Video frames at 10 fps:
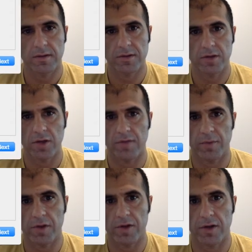Java
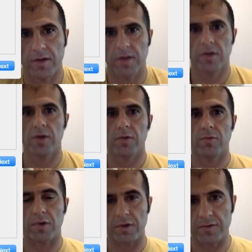project.
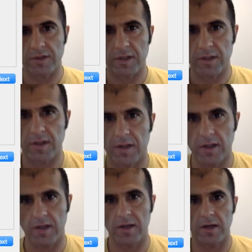We're using
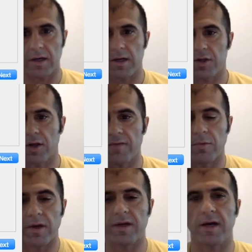the uh, Java
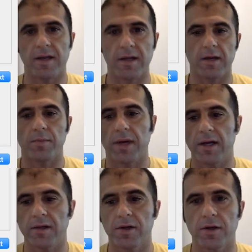1.8
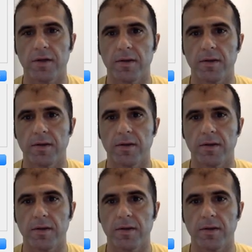compiler.